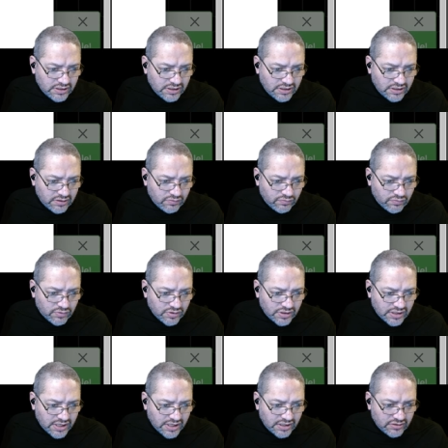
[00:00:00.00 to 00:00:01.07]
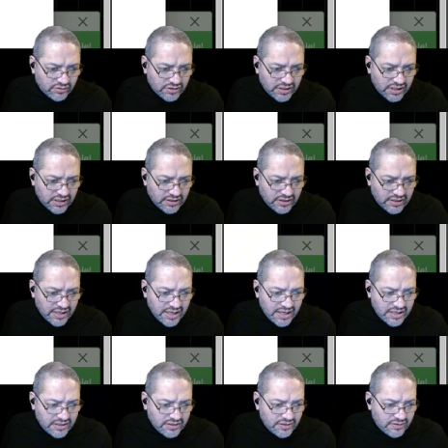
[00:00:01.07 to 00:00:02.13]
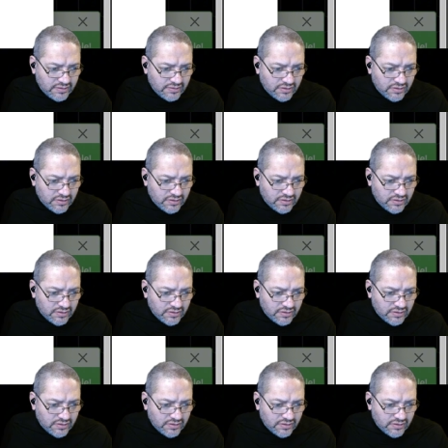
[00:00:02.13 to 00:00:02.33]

And we're going to annotate that.